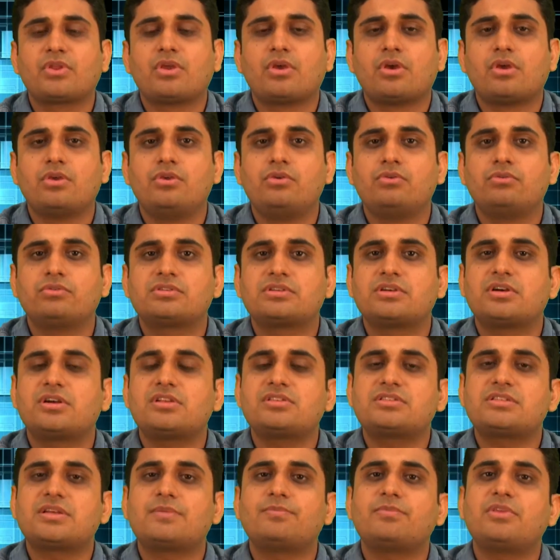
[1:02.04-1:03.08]
you search
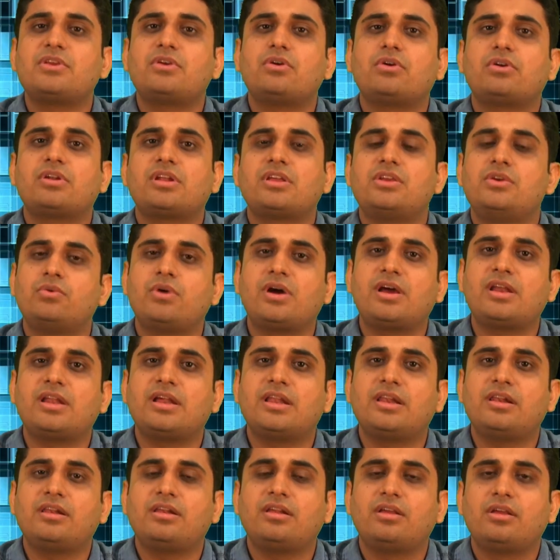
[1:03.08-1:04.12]
something on a
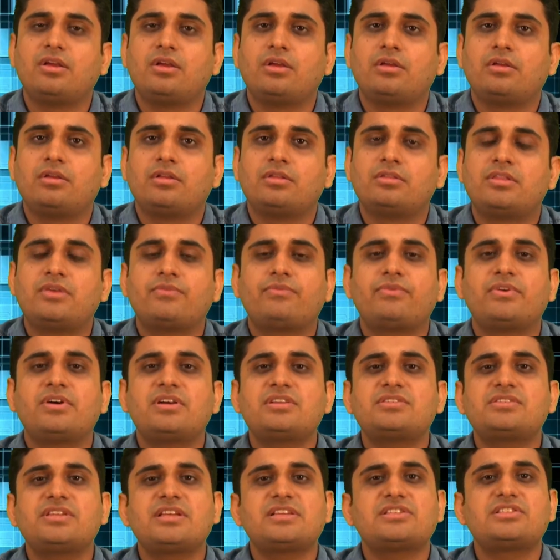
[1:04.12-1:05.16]
URL, the
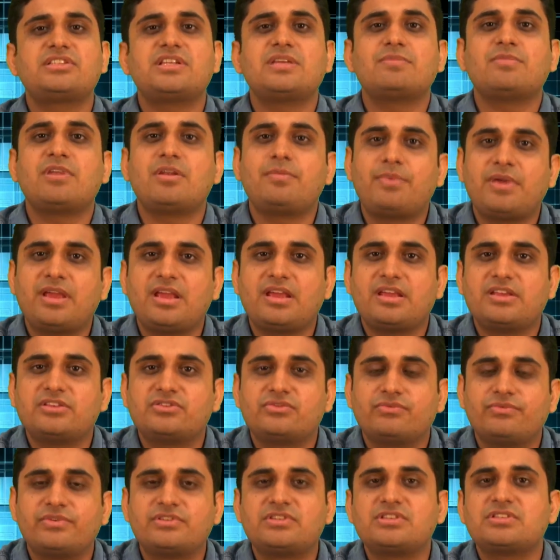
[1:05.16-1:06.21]
first HTML page
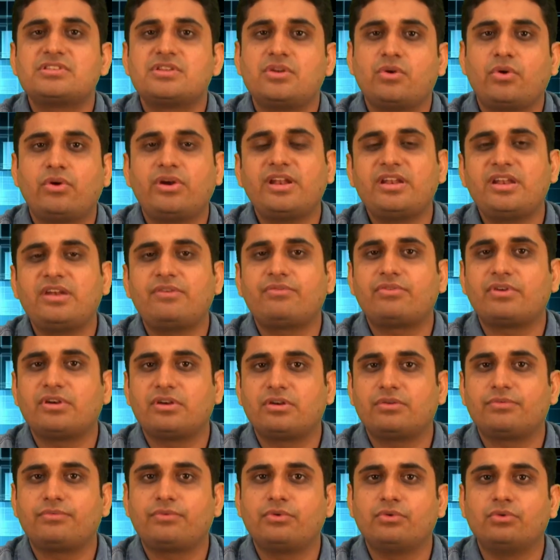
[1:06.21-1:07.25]
which is loaded in front
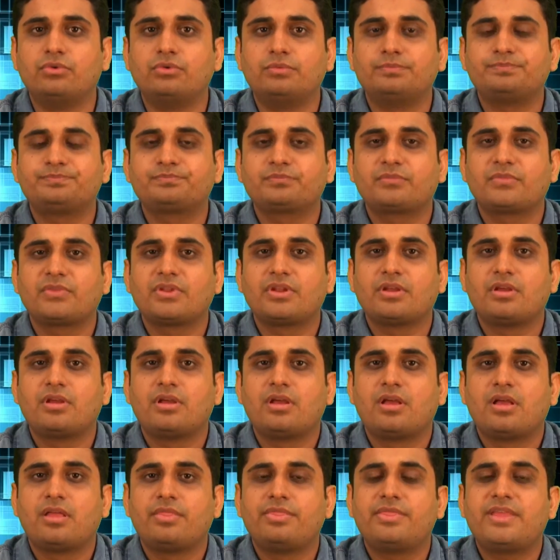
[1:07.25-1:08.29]
of you,
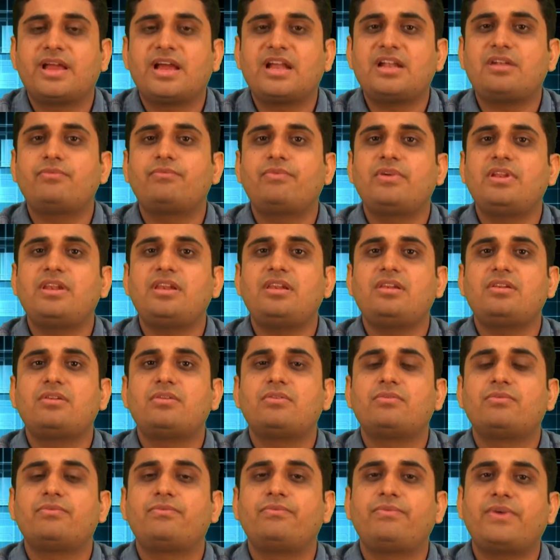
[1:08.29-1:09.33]
that will
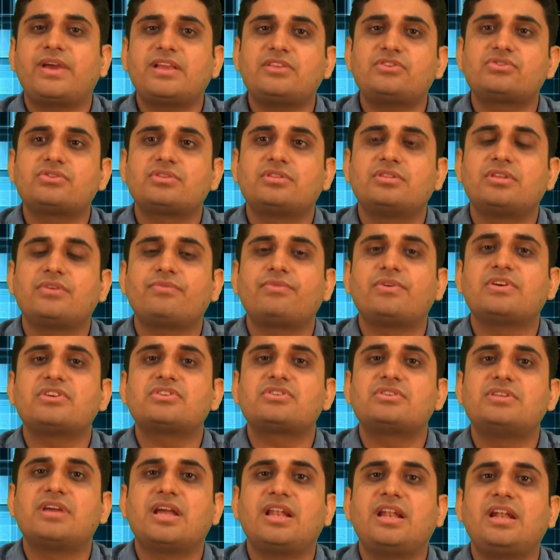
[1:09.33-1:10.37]
fetch the
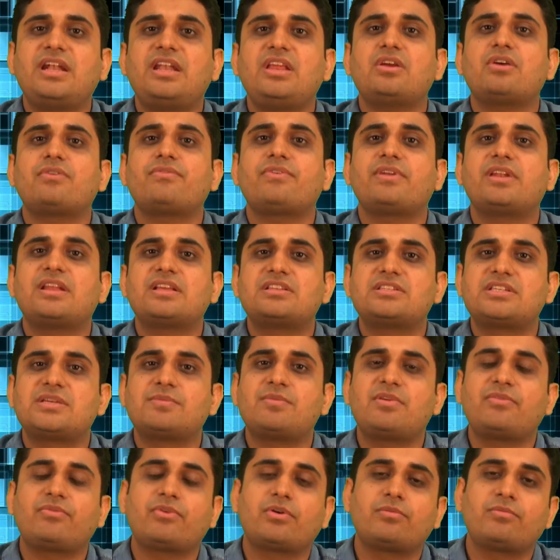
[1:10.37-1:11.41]
functionality of an
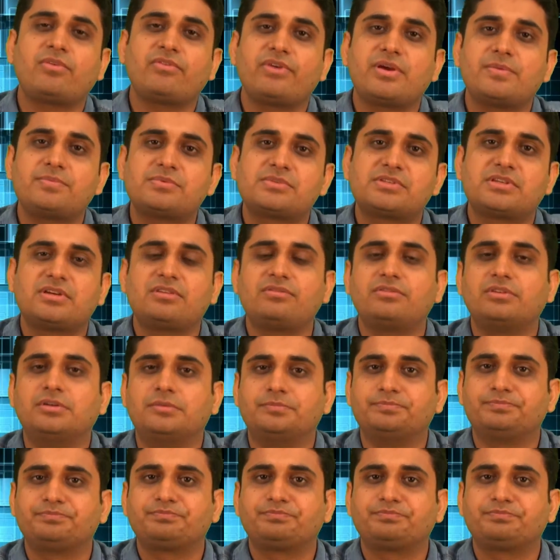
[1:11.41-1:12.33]
HTML from a web server.